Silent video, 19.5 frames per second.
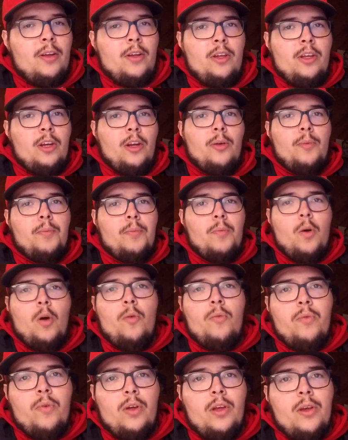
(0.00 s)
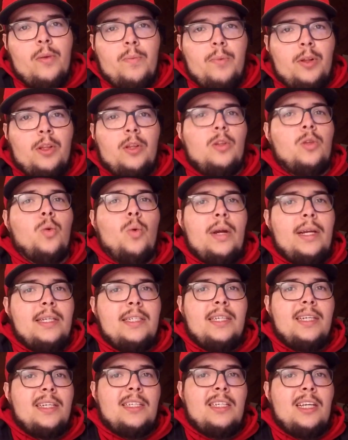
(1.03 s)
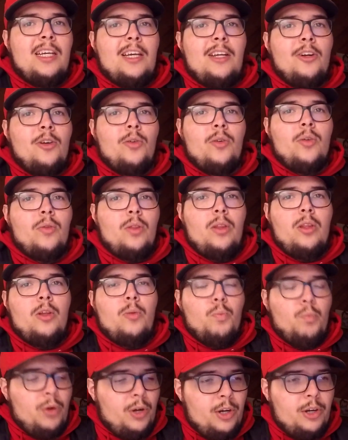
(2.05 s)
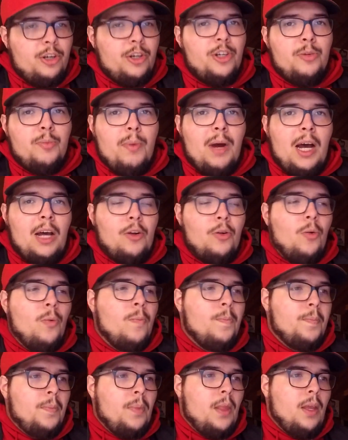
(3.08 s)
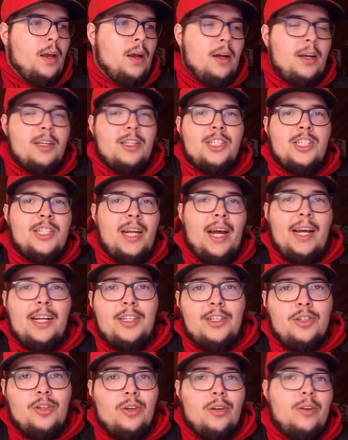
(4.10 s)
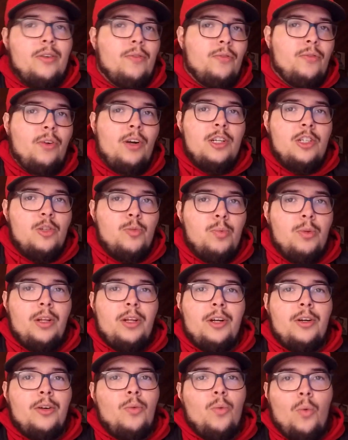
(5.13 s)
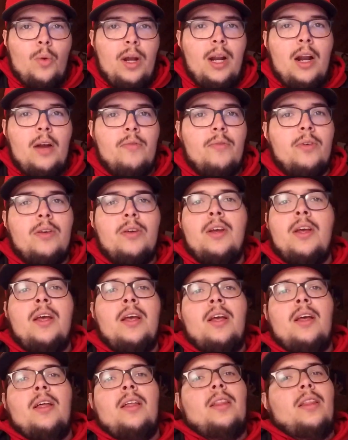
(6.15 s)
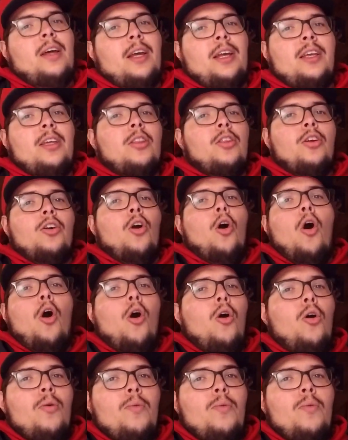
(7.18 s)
You know, hopefully you put the 2016 or put your year model, side skirt, front splitter, whatever. Like, they're all